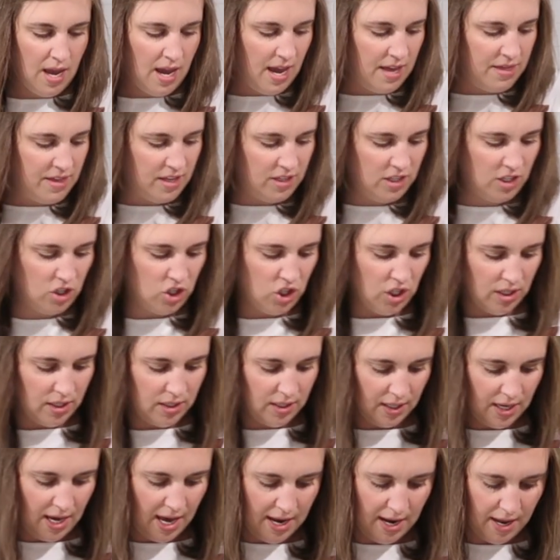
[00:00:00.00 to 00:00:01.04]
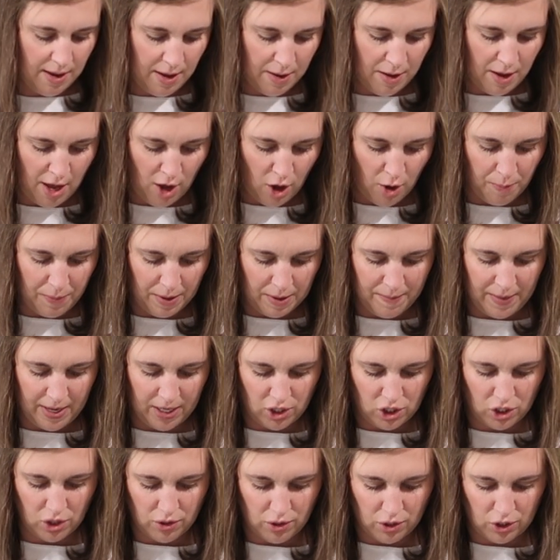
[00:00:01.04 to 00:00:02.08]
And this is just to kind of help and make
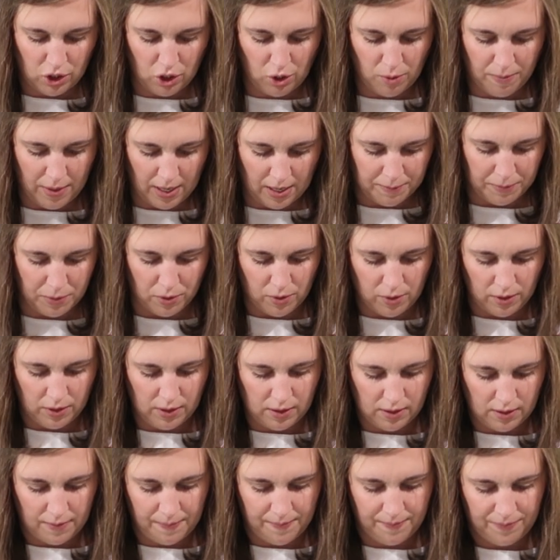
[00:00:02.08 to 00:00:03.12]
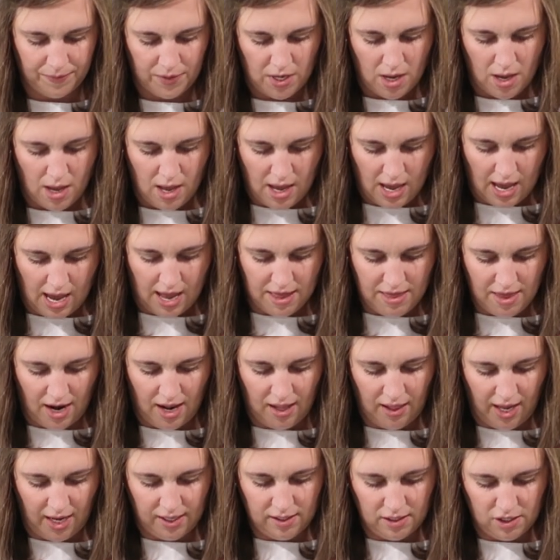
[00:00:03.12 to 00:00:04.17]
sure there's no bubbles. And then I
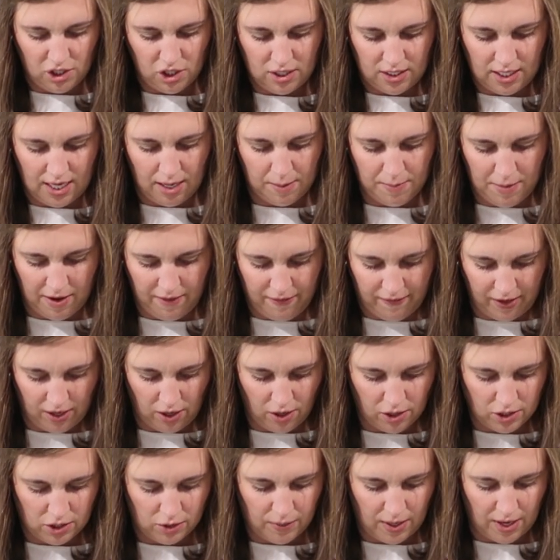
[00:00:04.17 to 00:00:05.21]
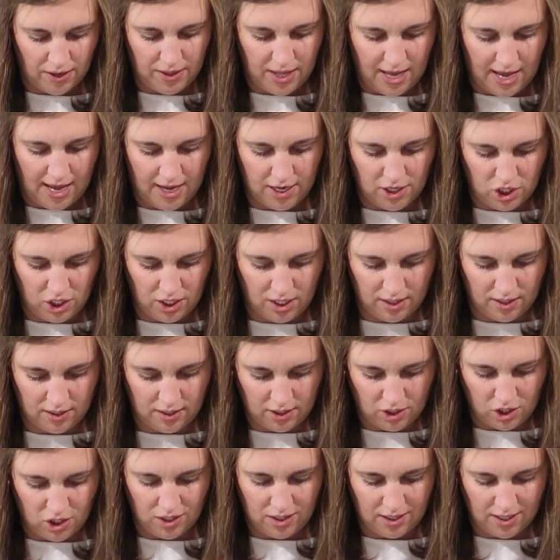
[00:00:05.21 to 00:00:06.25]
like to just take my fingers around the edges
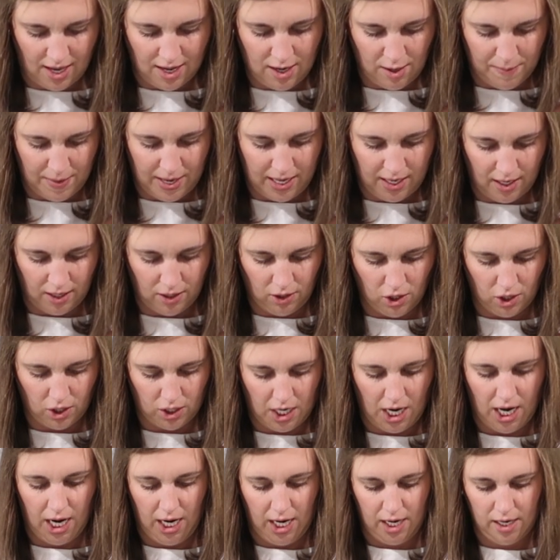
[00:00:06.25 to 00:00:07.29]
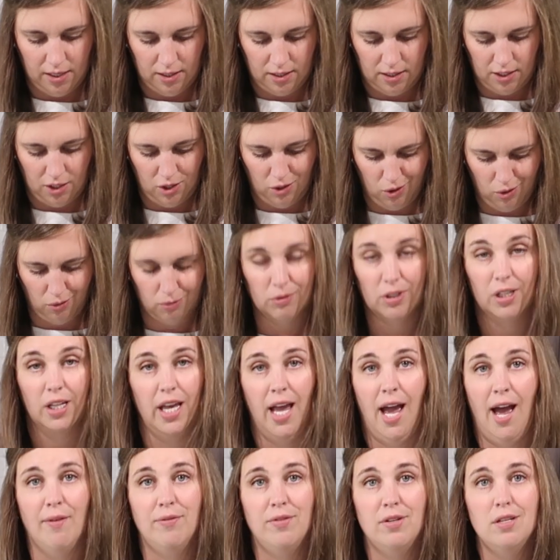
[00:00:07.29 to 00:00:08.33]
and just kind of make it look nice. You don't really
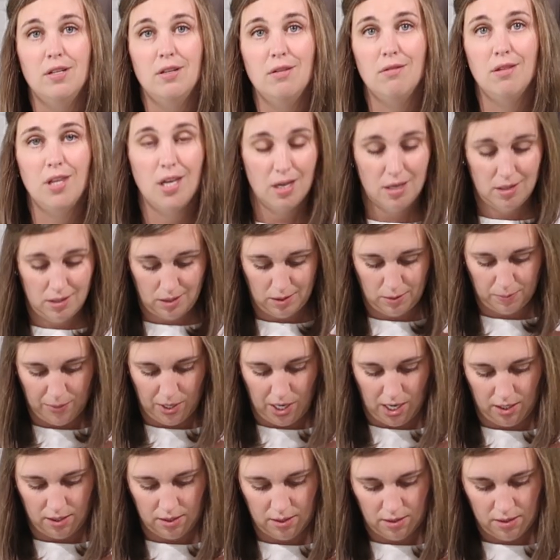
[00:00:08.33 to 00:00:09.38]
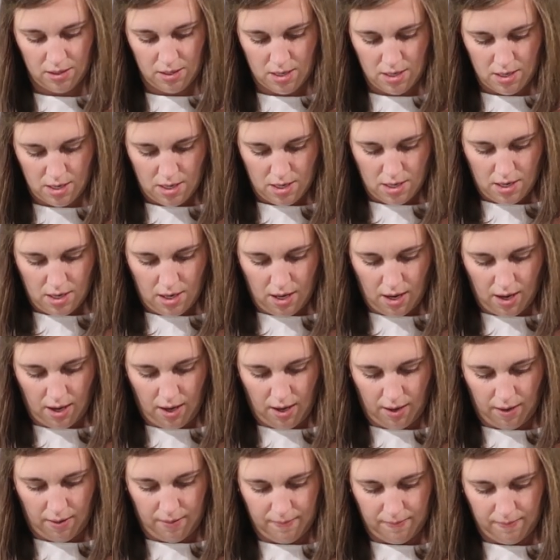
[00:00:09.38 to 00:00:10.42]
have to do this, but
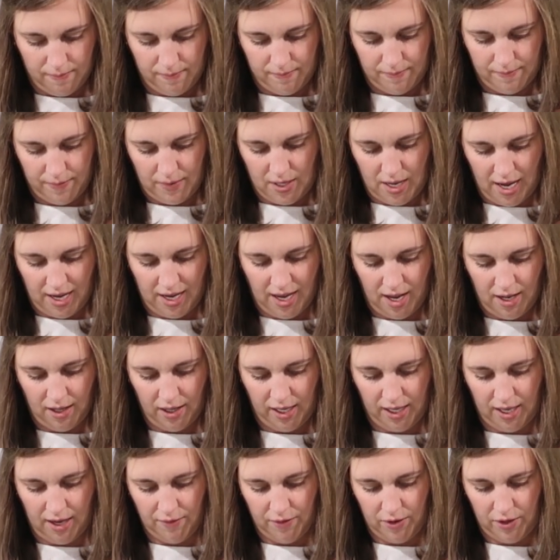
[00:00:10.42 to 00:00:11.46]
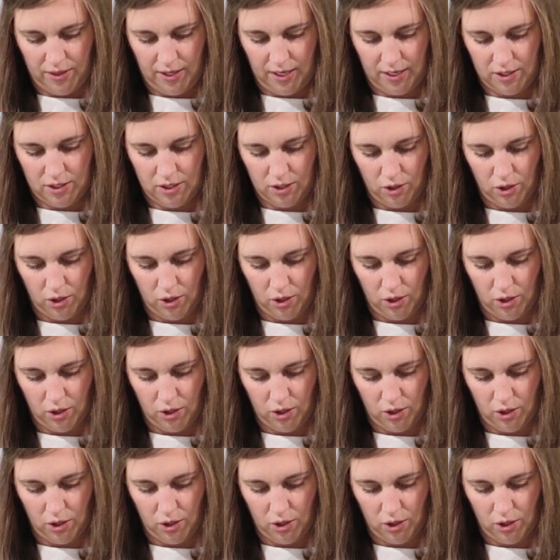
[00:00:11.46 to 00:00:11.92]
I kind of like everything to